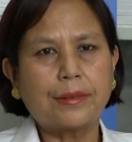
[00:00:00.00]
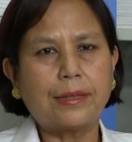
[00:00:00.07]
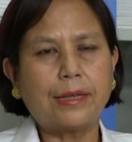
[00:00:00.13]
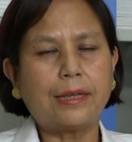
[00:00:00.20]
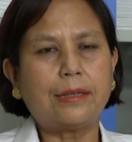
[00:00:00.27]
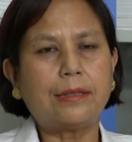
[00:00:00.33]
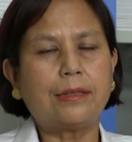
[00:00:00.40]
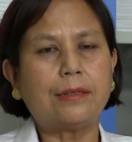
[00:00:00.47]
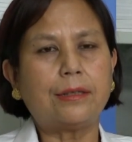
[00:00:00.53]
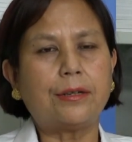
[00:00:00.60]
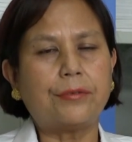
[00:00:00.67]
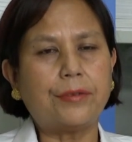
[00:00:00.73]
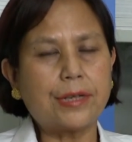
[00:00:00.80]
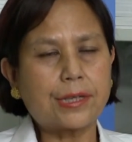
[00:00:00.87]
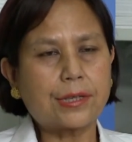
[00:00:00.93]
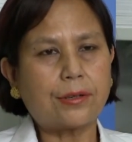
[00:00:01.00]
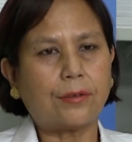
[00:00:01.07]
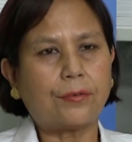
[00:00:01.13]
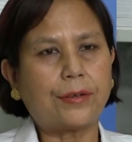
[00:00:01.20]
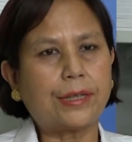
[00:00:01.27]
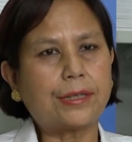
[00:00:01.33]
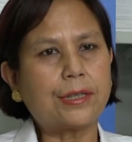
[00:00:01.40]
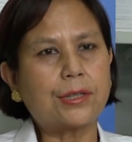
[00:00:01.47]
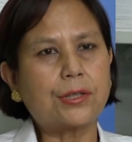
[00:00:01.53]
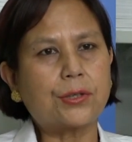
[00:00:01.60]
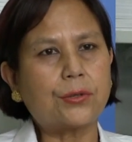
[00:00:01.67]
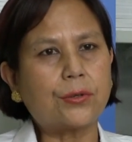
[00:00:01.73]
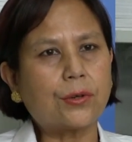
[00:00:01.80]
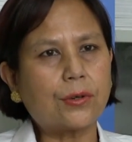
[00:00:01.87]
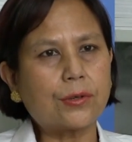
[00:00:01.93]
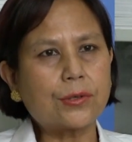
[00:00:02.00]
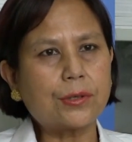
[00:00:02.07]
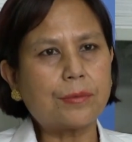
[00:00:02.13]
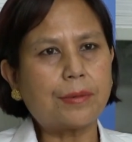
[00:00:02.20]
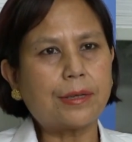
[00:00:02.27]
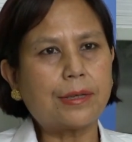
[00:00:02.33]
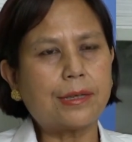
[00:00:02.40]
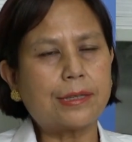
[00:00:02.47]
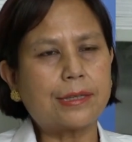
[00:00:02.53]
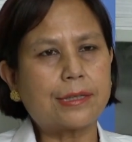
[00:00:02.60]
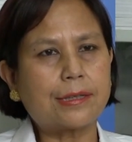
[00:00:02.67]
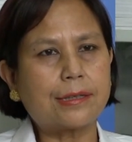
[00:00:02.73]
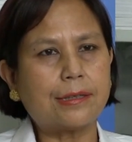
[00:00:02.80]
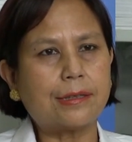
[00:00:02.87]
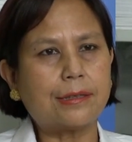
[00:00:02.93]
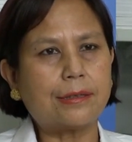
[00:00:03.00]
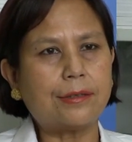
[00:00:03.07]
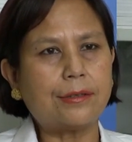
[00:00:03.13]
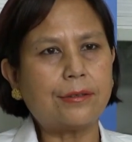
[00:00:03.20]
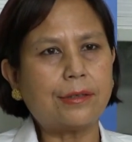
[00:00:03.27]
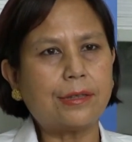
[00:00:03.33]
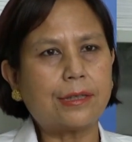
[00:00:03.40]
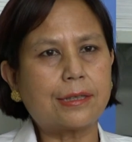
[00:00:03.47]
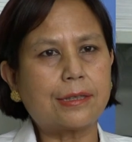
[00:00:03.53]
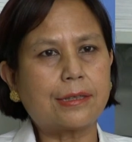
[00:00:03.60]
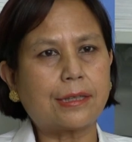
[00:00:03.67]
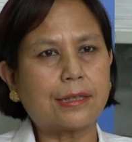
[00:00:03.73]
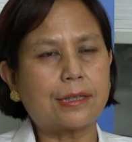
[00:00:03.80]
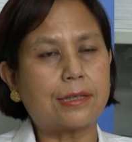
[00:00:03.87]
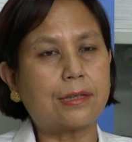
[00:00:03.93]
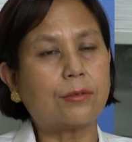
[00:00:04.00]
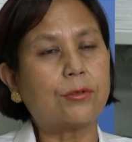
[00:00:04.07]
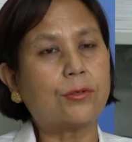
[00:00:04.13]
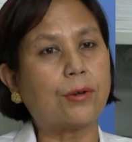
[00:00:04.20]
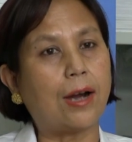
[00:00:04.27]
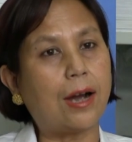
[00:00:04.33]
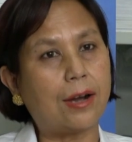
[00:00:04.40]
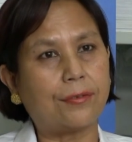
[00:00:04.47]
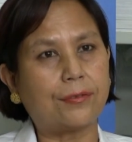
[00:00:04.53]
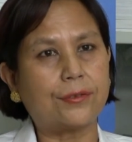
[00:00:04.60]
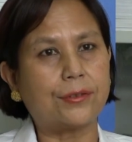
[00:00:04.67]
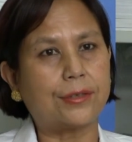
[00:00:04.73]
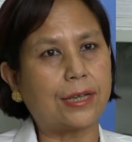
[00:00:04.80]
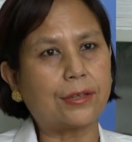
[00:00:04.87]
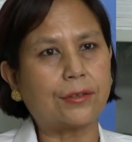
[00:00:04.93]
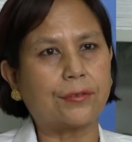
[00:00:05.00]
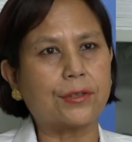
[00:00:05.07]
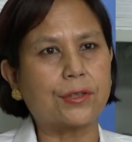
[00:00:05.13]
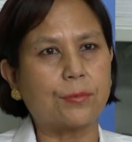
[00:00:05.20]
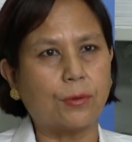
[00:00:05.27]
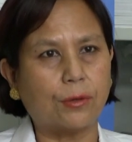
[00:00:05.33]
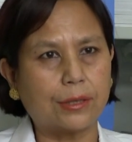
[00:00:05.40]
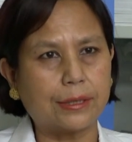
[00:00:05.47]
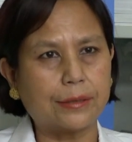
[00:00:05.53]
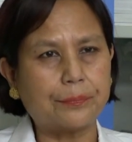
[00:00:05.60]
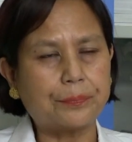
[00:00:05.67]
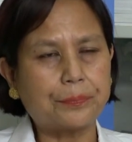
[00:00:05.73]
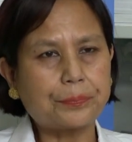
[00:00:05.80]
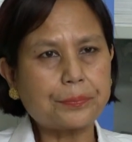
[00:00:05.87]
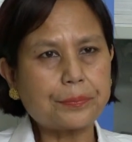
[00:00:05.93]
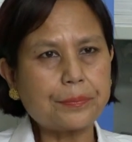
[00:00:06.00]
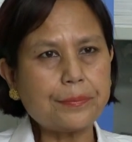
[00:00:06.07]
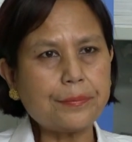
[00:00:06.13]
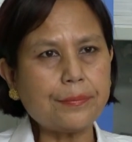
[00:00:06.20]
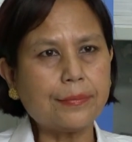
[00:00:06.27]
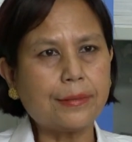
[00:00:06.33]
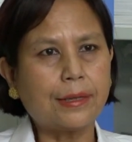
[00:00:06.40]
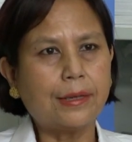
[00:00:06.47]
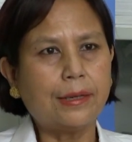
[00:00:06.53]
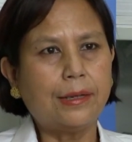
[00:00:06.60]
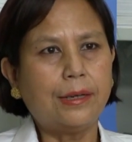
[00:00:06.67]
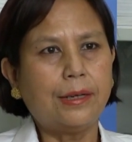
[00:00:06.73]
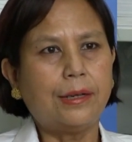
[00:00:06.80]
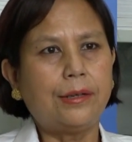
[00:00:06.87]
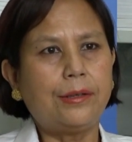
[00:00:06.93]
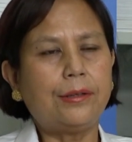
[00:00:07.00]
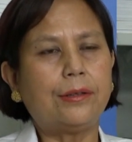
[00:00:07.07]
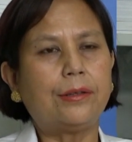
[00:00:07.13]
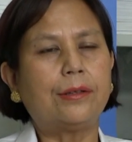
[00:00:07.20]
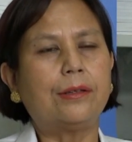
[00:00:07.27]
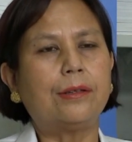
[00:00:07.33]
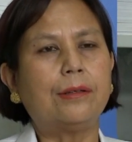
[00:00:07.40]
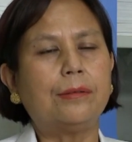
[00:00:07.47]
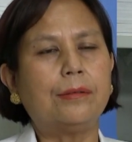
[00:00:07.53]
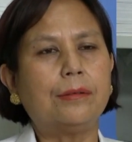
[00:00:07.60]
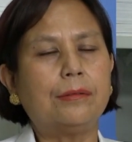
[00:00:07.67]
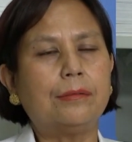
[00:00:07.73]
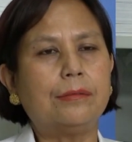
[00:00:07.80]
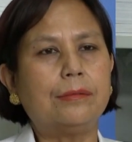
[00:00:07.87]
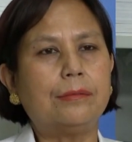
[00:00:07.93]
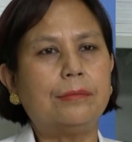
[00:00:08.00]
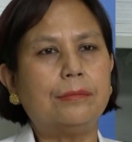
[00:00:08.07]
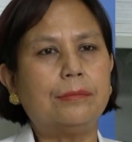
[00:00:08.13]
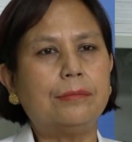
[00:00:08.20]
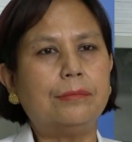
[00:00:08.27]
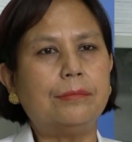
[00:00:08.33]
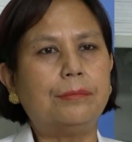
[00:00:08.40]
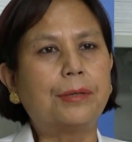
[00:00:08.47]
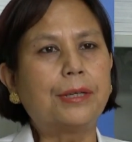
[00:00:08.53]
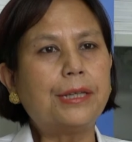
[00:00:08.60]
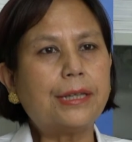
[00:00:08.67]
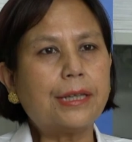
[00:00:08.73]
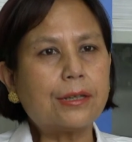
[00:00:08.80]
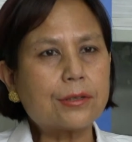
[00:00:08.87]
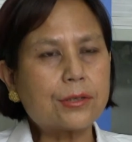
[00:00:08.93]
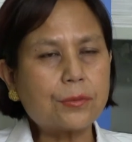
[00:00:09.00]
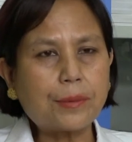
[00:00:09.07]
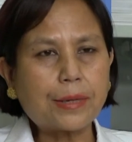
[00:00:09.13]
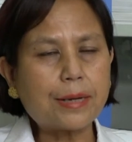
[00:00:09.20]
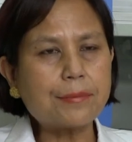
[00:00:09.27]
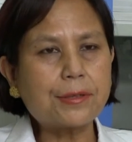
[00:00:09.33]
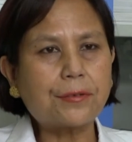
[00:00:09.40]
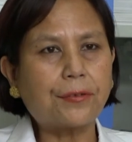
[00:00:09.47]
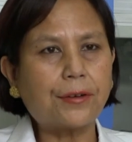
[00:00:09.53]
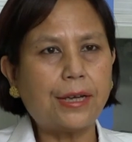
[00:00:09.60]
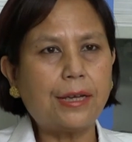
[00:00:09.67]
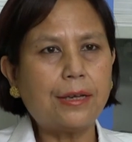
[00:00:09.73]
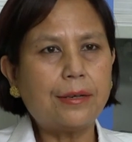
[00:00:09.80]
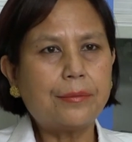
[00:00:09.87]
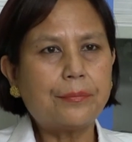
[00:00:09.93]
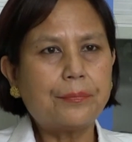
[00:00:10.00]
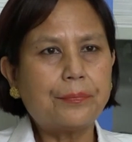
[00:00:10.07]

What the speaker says: Then the risk of getting stroke also, it cuts down to half to that of a smoker. Your breathing also becomes free.